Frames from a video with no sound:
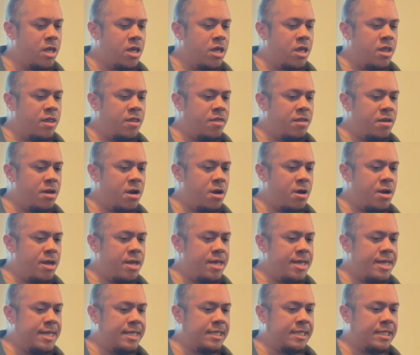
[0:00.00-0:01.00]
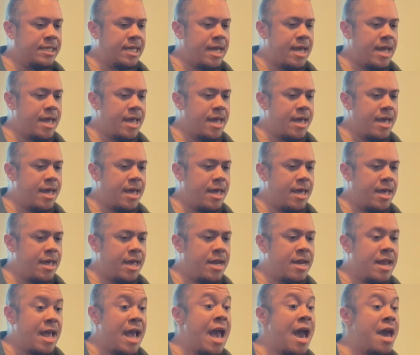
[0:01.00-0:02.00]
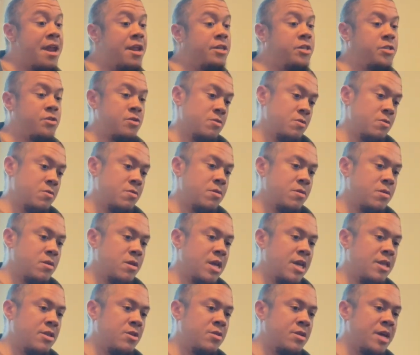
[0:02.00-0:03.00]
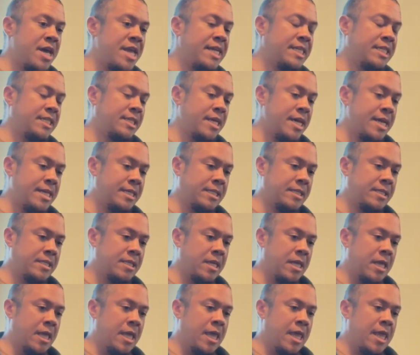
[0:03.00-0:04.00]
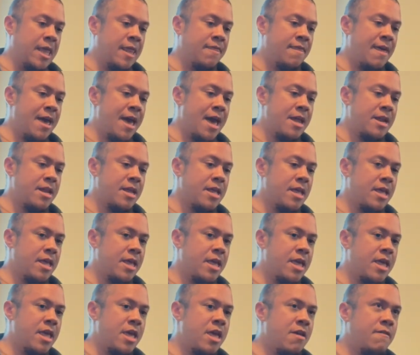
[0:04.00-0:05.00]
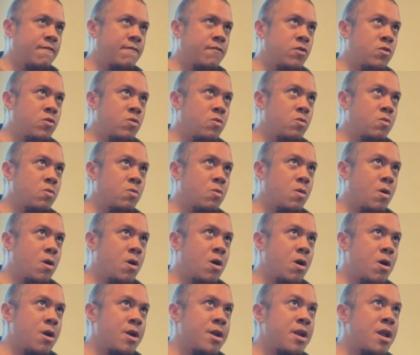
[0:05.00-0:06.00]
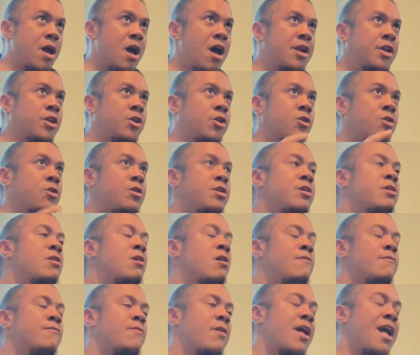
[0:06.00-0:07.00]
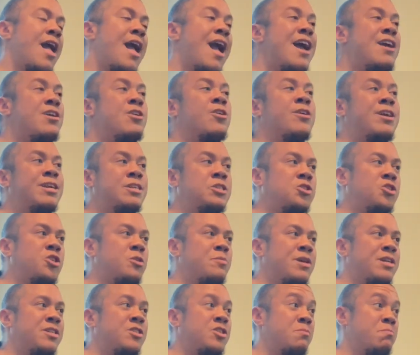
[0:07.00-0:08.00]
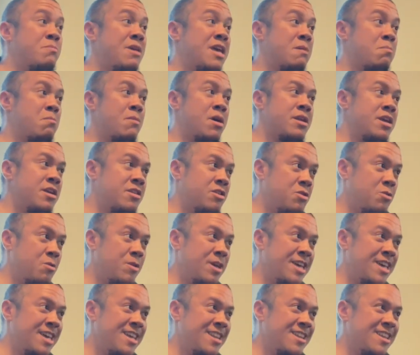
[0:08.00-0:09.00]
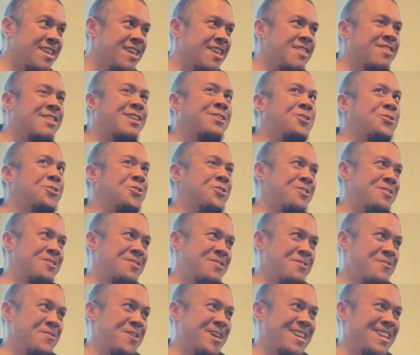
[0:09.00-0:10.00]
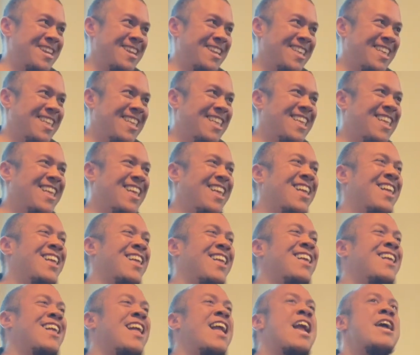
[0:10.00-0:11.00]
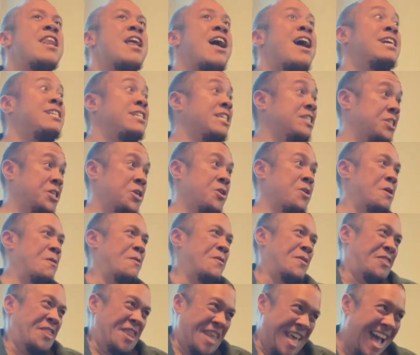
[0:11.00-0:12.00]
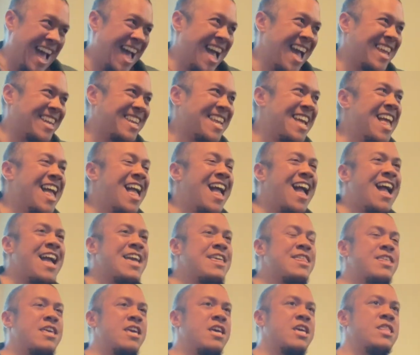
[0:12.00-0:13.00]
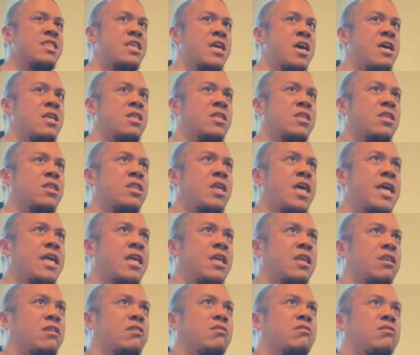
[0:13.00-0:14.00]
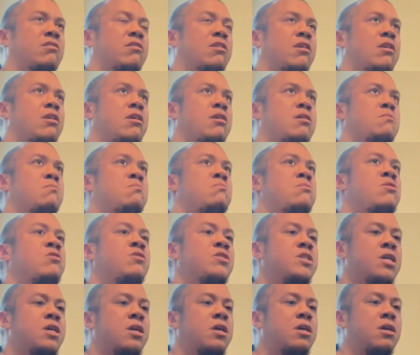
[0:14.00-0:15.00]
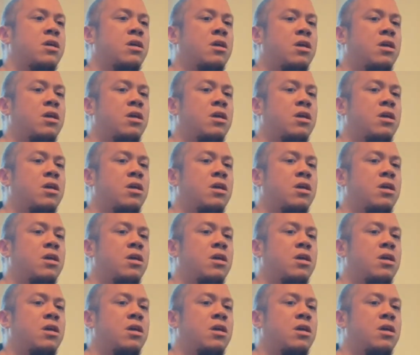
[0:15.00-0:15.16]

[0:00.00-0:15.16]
there is an attitude in the United States that if you are not good enough at your instrument to make money doing it, that you shouldn't do it. And I disagree with that. I think that like music